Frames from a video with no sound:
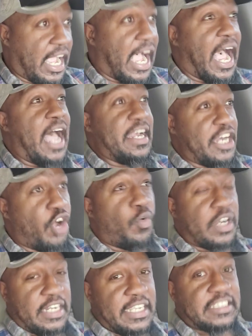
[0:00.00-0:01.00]
I know
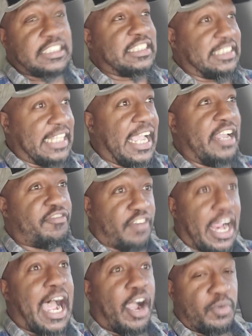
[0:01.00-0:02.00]
what it is to stand for
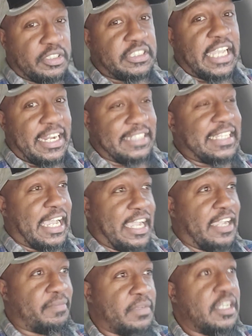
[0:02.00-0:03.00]
hours at a
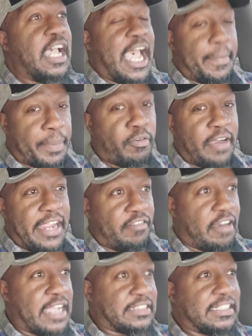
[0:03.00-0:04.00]
time, at parade
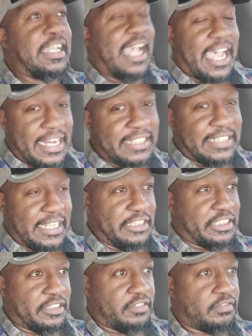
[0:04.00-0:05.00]
rest, at
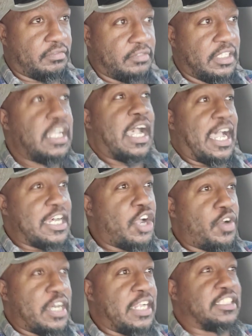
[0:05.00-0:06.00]
attention. I know
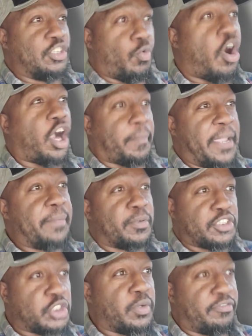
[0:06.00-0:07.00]
what it is to walk people
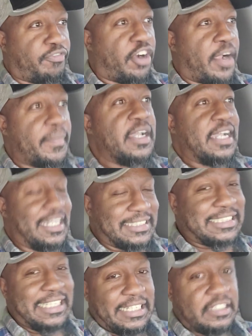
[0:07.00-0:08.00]
to and from a
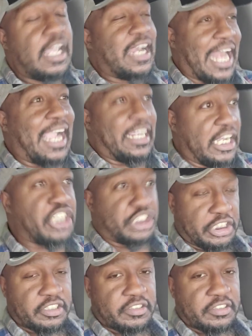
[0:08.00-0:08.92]
seat like an usher.